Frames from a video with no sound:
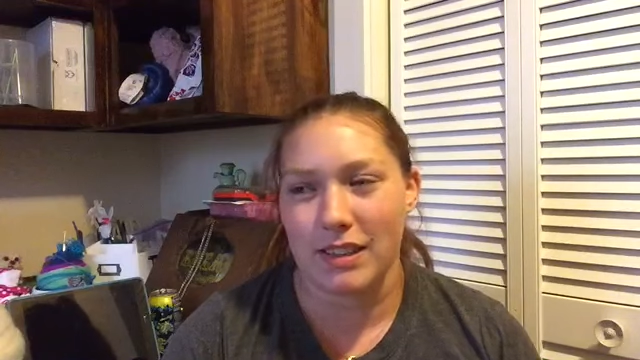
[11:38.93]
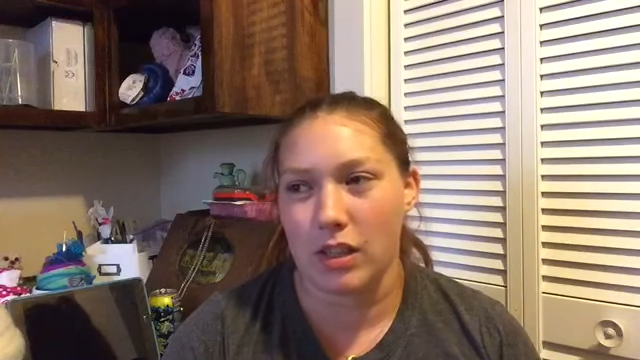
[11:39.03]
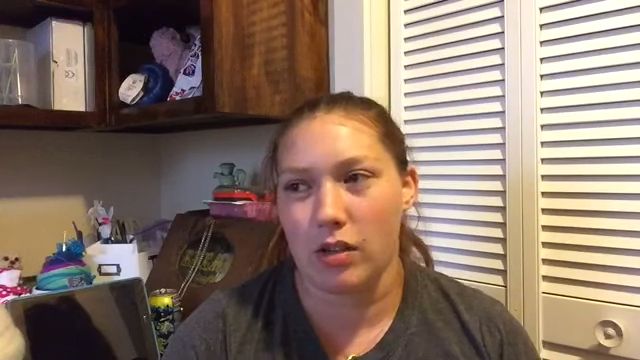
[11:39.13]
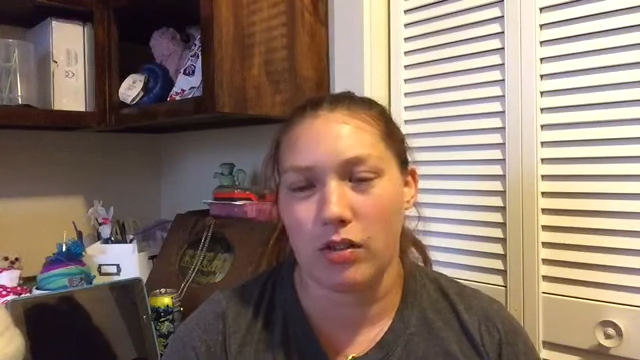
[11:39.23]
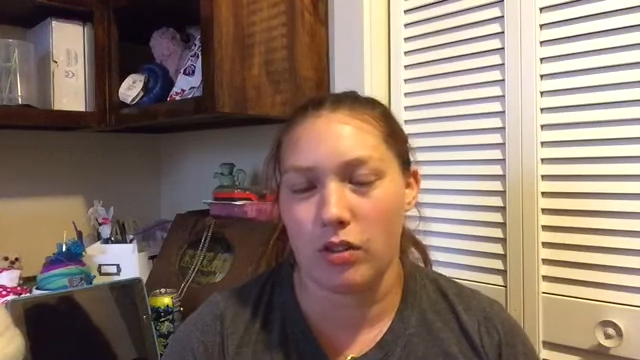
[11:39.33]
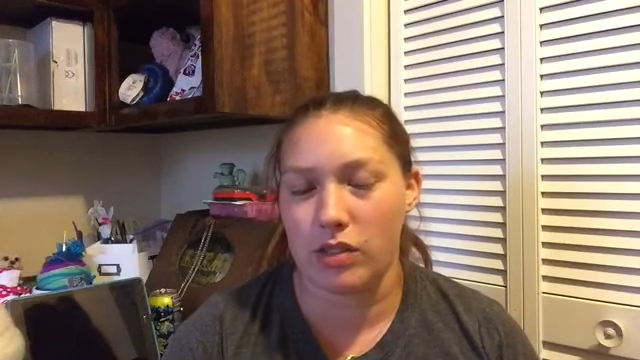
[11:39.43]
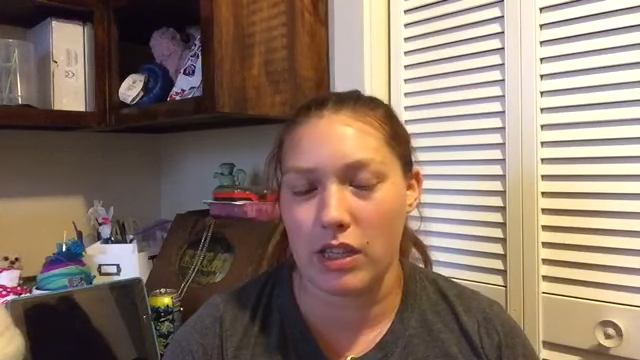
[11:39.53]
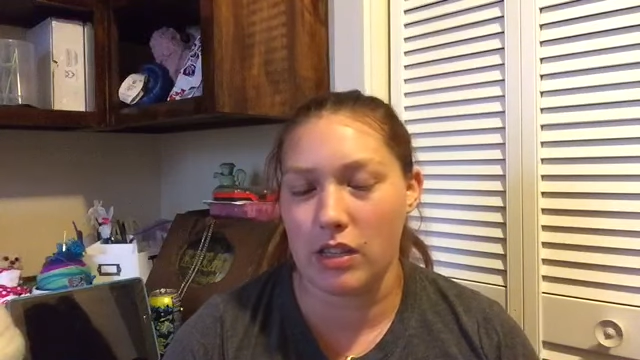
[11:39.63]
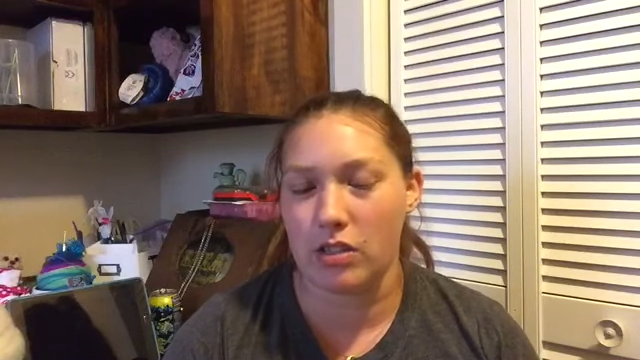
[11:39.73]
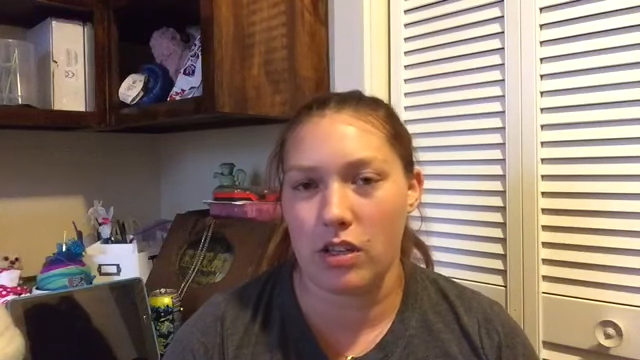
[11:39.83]
So those
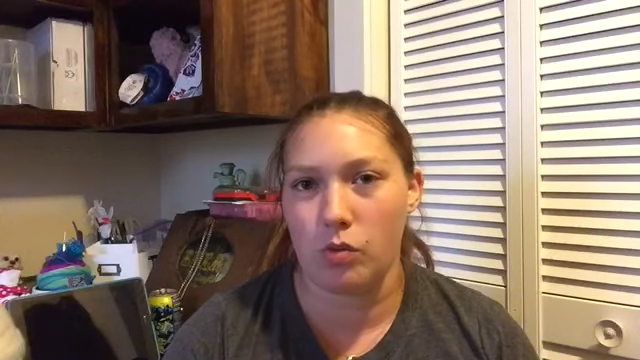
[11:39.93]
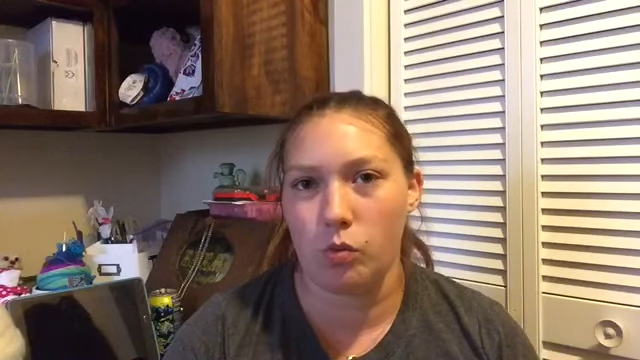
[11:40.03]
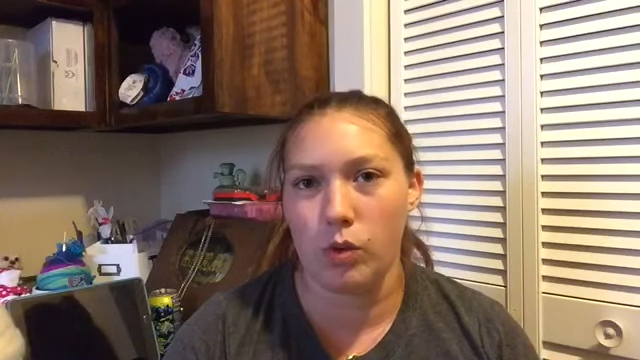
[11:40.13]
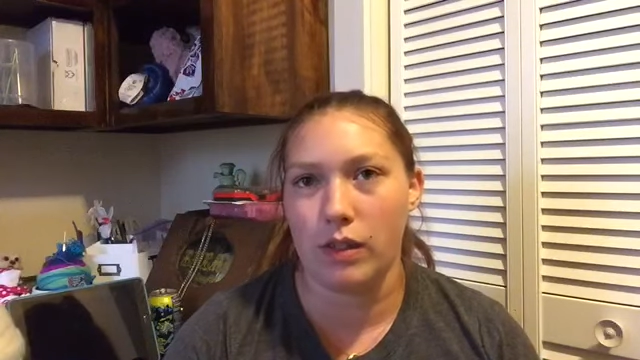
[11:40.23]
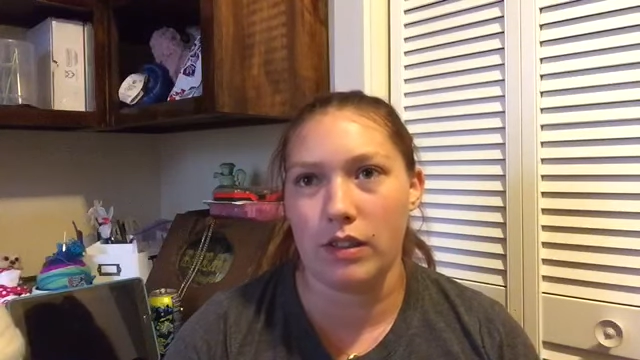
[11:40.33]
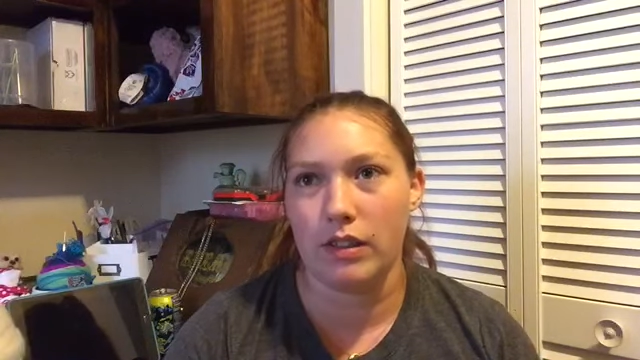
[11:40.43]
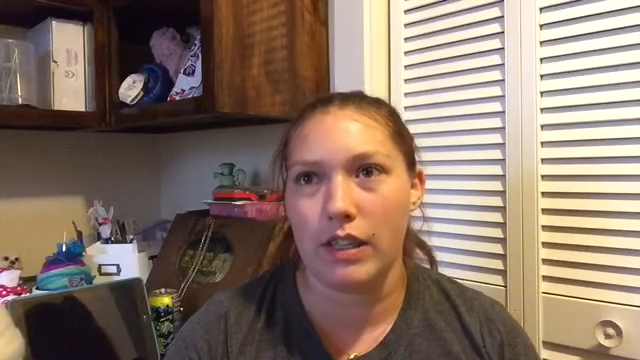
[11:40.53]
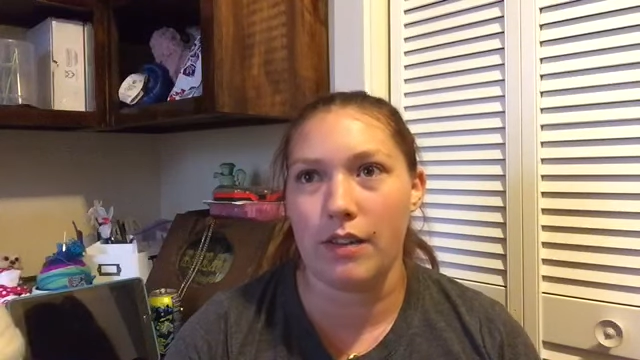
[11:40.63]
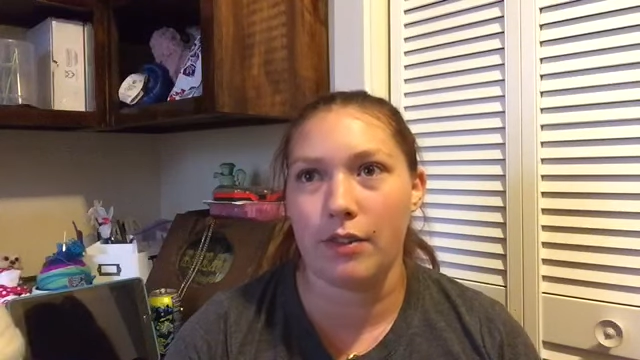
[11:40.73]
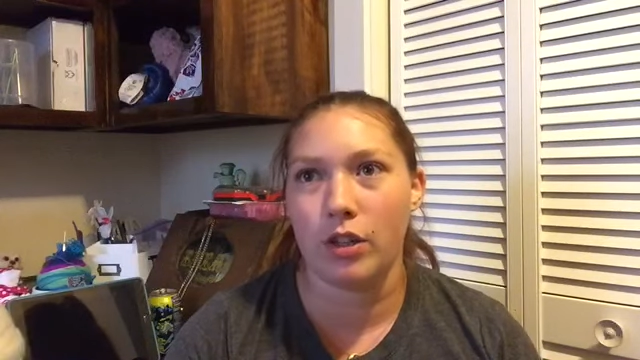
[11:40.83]
things will
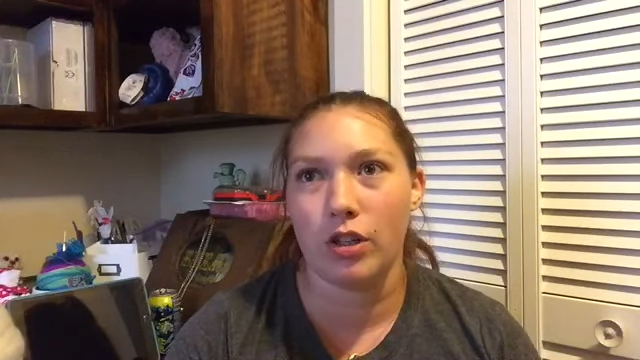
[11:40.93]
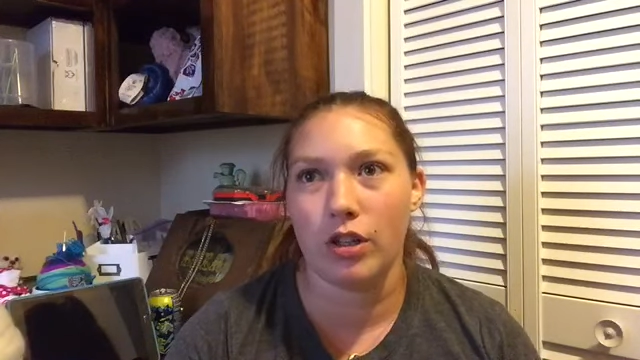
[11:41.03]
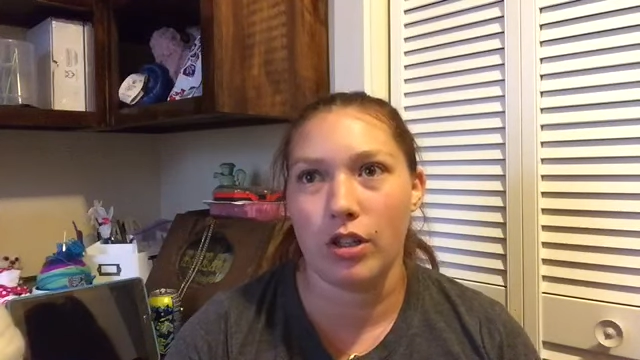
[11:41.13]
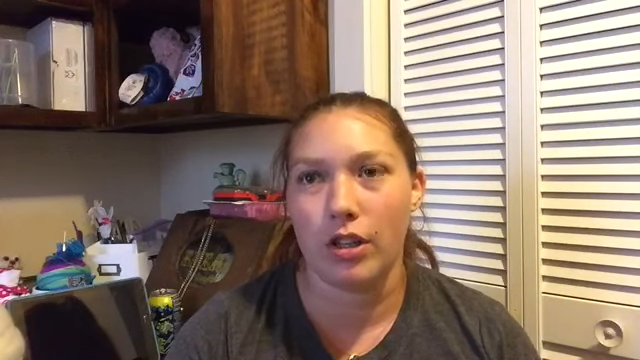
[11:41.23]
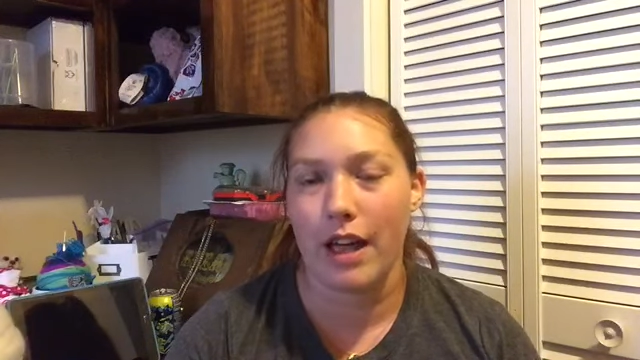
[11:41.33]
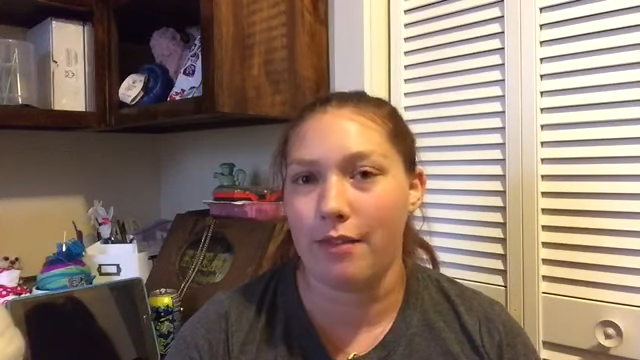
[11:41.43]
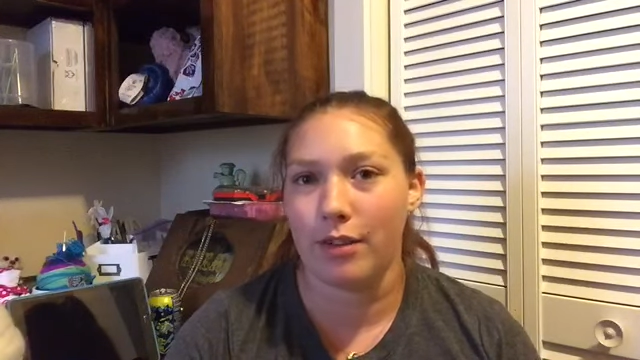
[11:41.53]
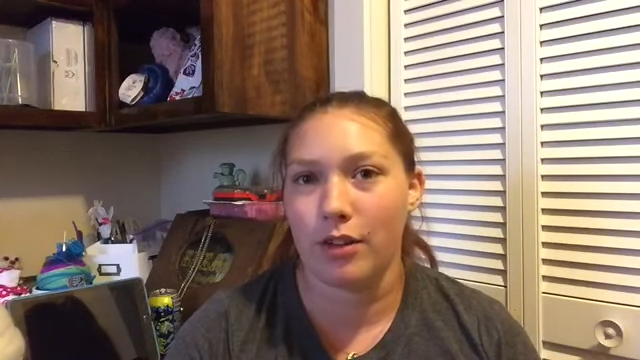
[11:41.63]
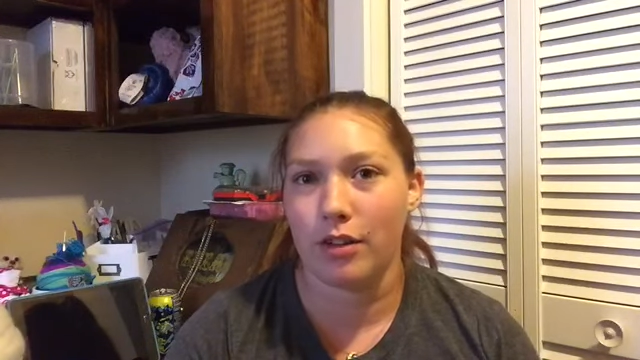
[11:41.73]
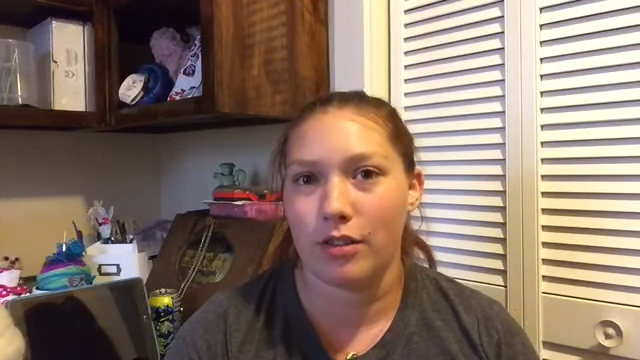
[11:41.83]
never
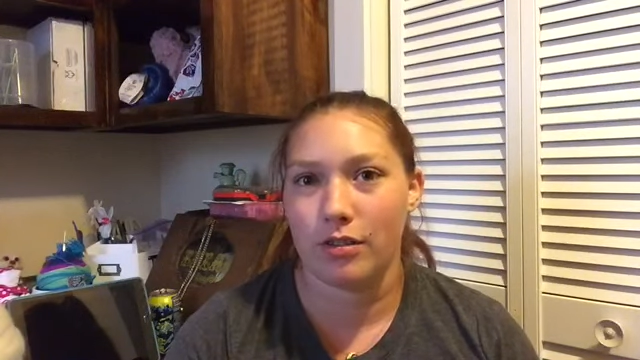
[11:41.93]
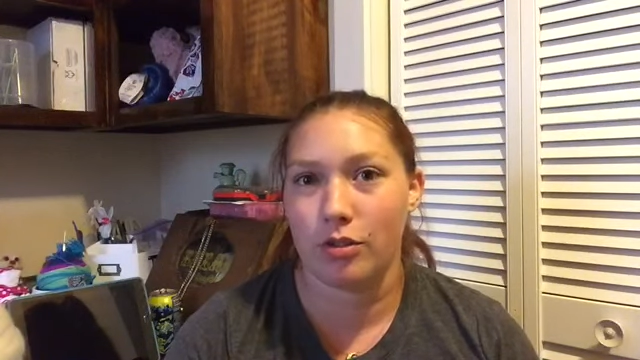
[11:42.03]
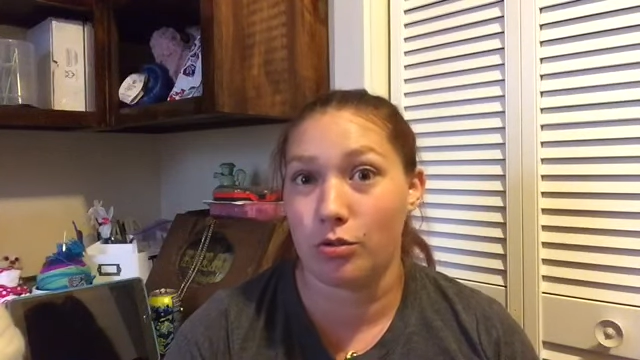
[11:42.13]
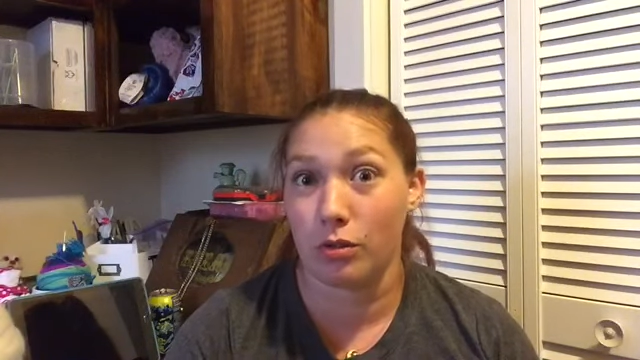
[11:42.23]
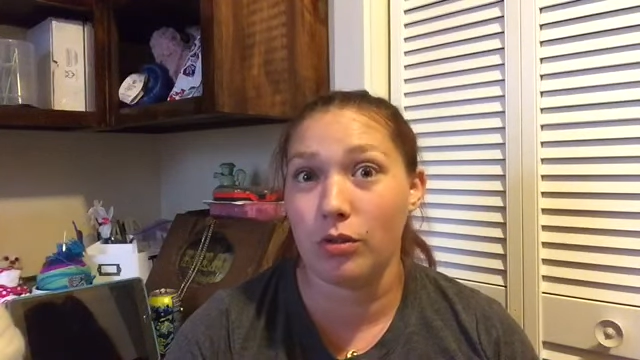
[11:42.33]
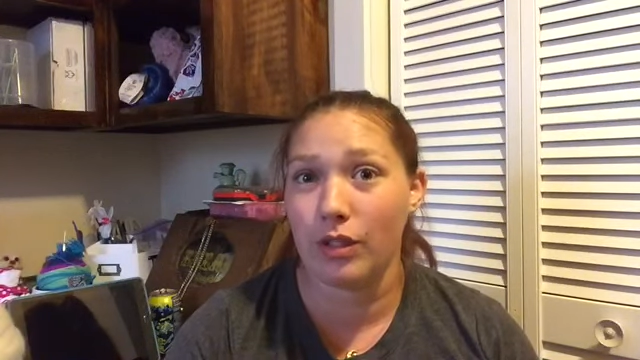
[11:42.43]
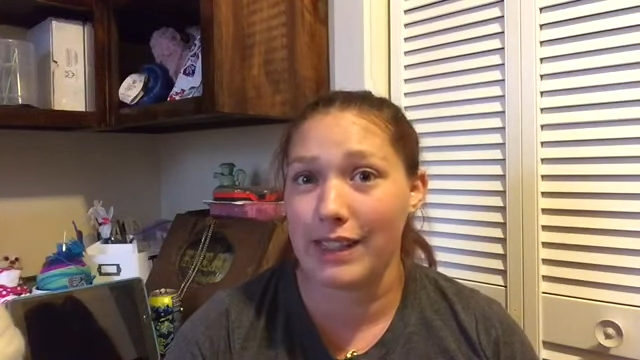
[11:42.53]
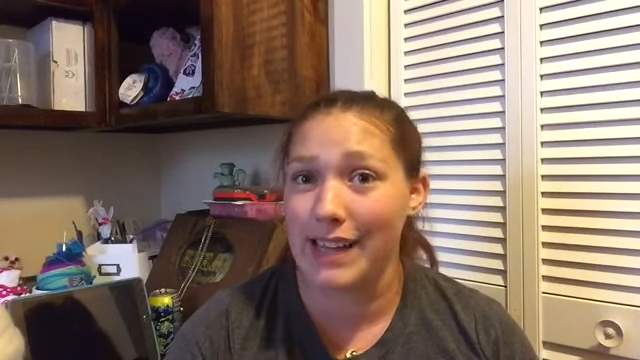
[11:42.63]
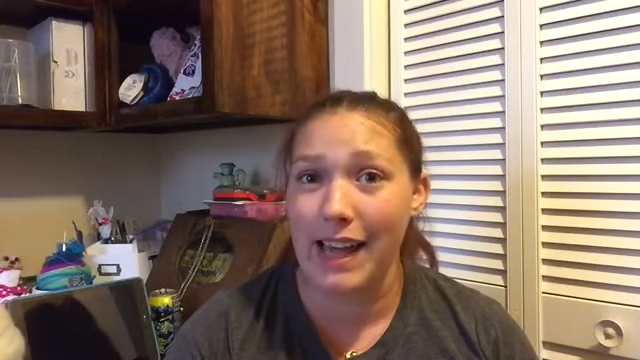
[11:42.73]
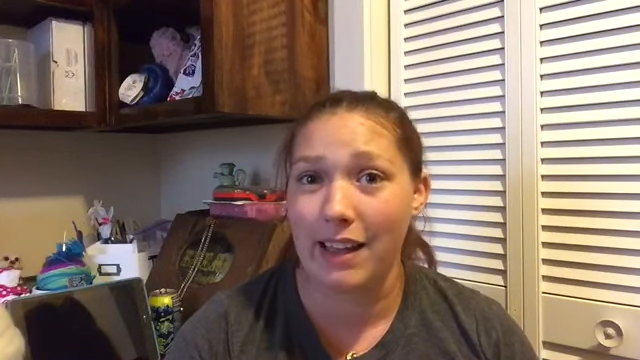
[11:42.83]
ever truly
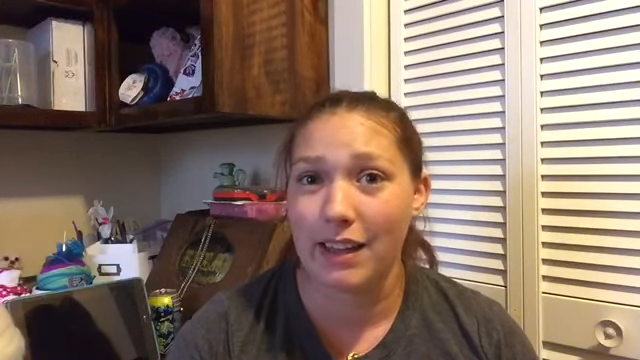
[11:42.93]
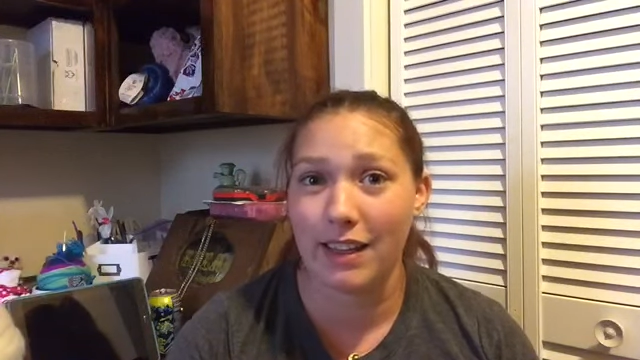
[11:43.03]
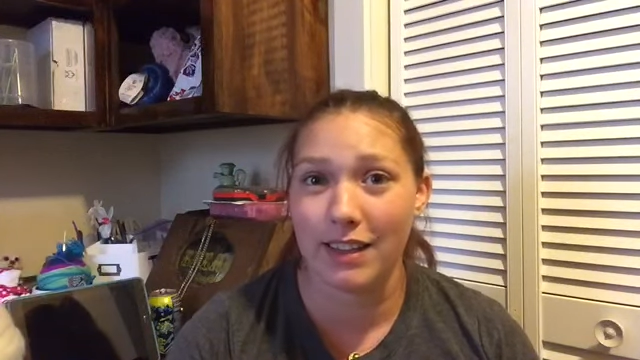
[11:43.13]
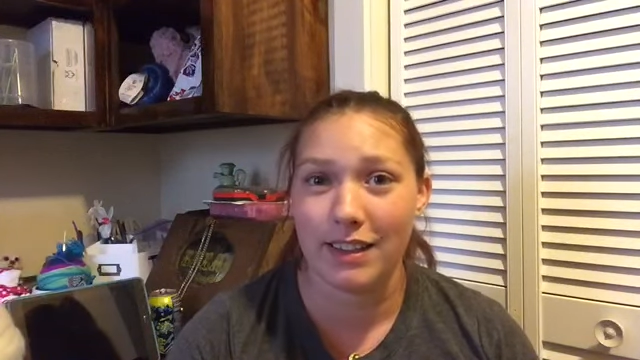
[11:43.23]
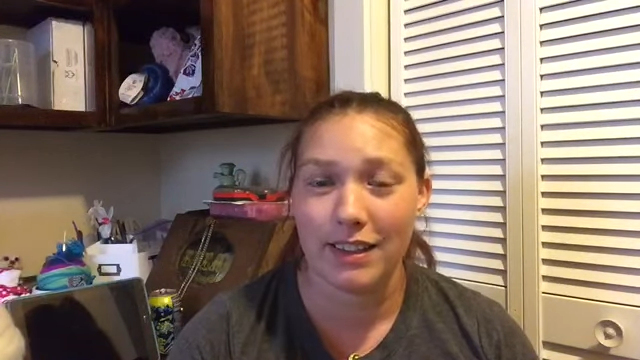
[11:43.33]
die.